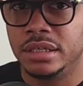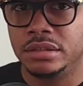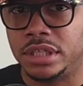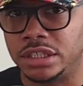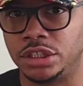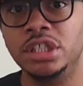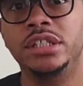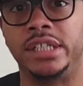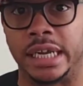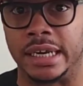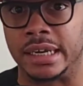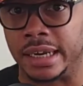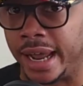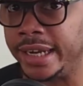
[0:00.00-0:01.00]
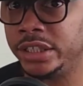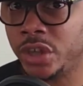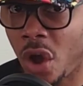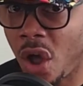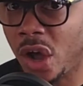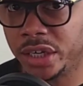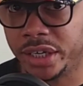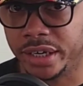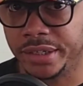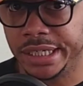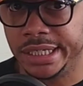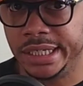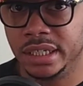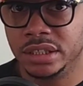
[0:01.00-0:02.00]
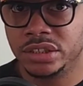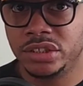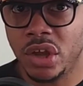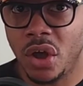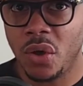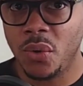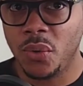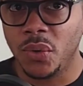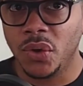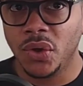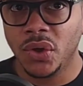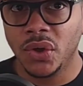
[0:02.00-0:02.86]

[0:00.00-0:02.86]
that she didn't like talking. So